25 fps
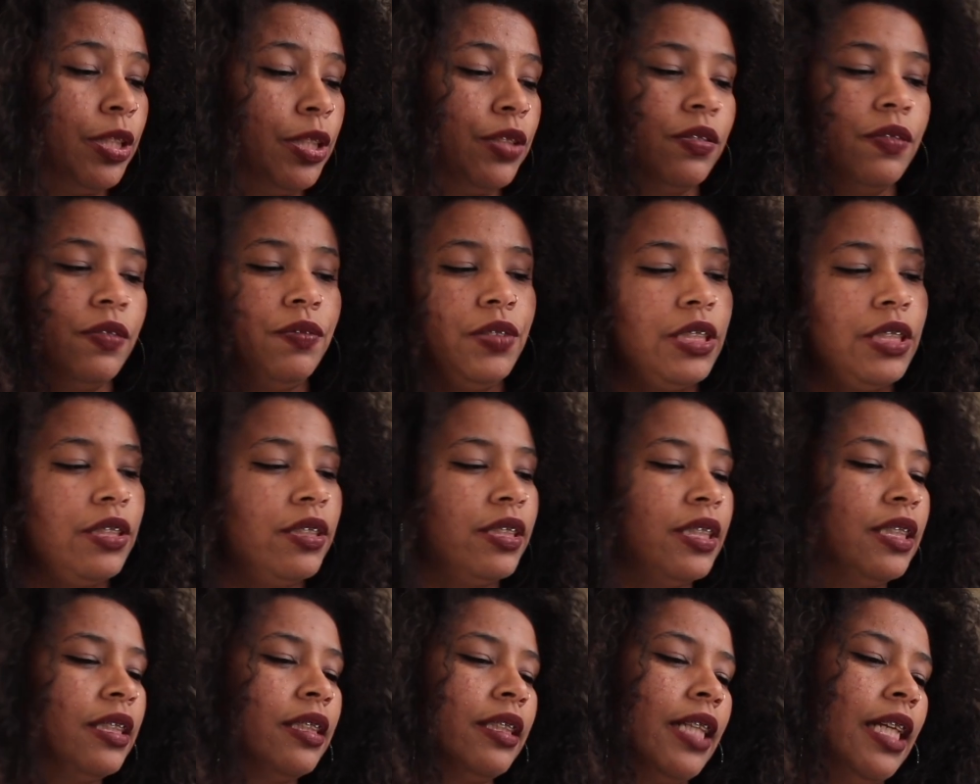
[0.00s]
and
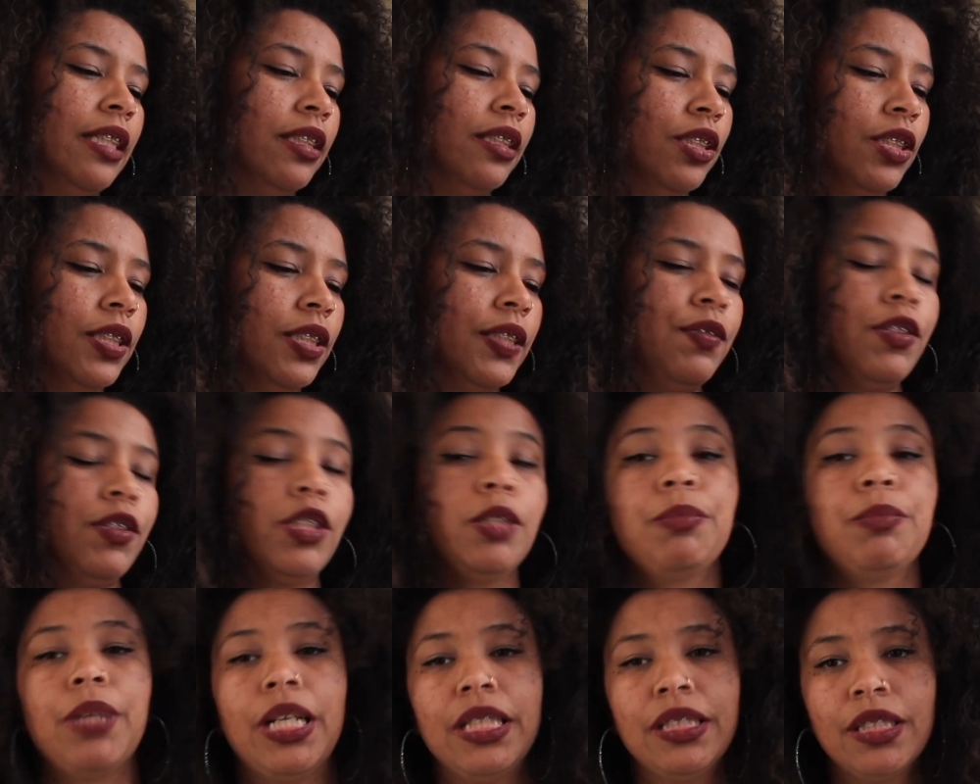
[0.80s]
reveals its lessons for
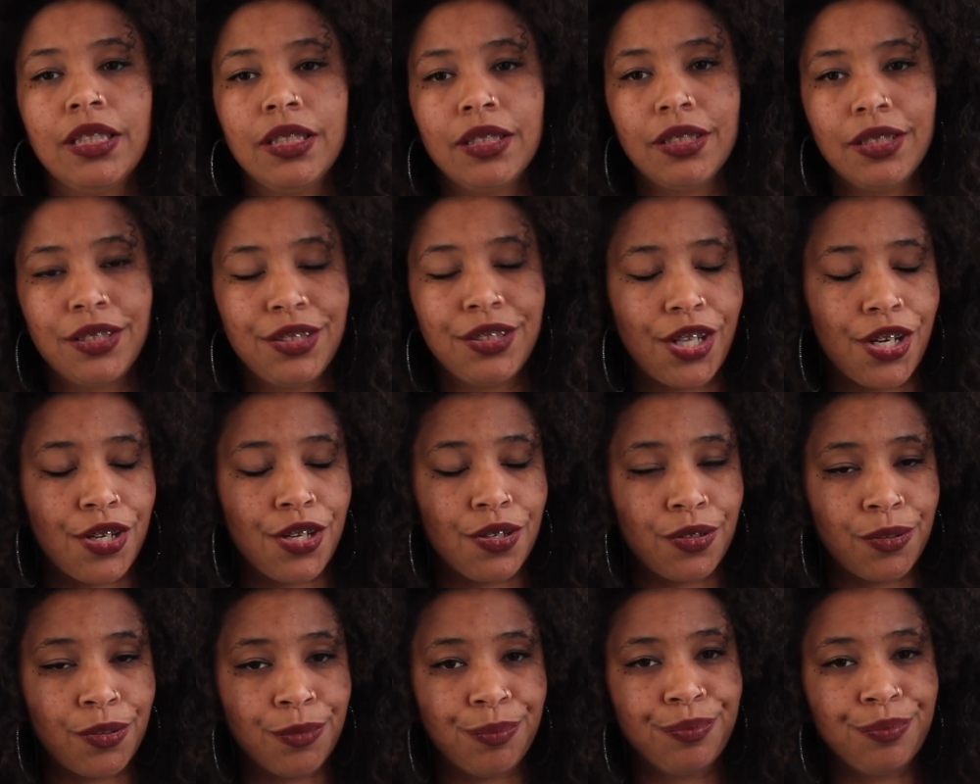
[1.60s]
the present.
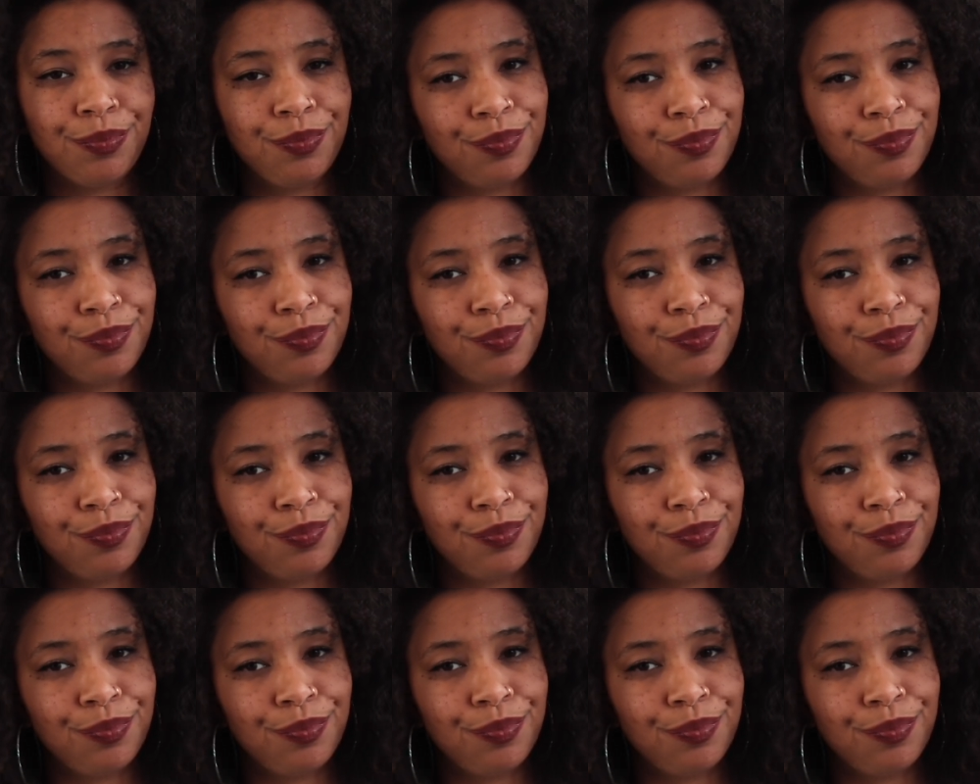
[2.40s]
So